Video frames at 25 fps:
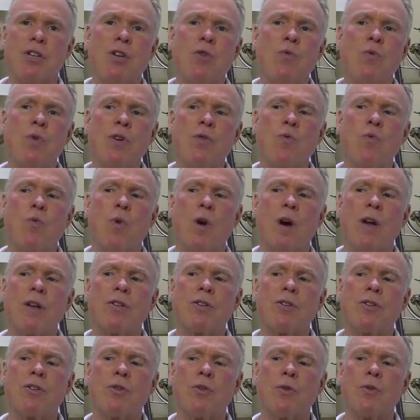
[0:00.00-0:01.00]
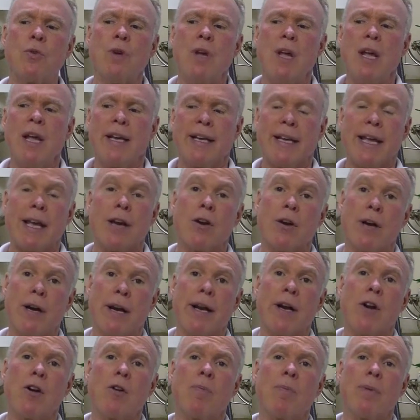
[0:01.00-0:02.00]
You wouldn't want to get on an
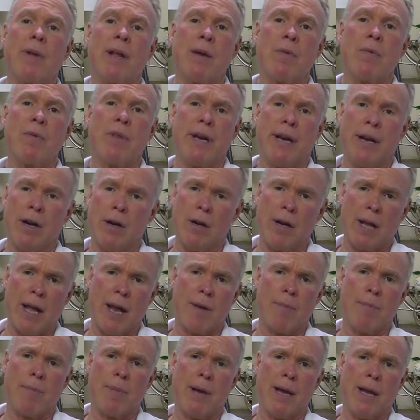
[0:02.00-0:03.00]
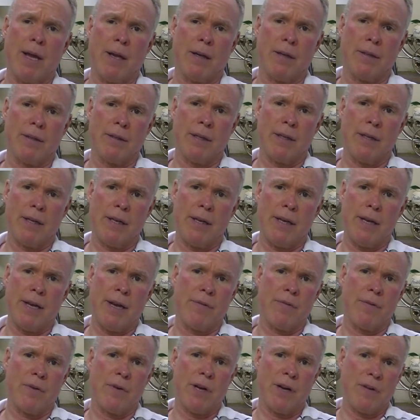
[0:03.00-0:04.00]
airplane with an airline pilot that had
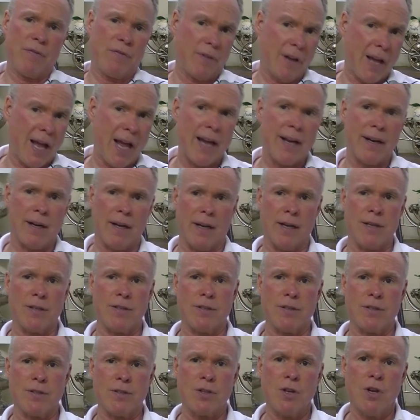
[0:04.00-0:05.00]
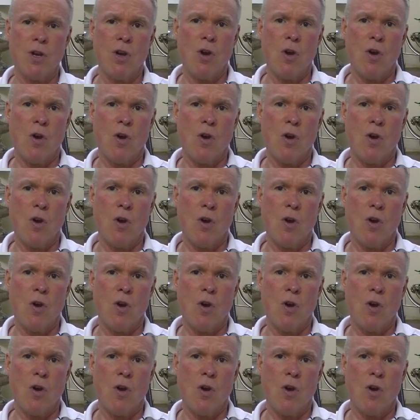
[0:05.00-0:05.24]
never had flying lessons.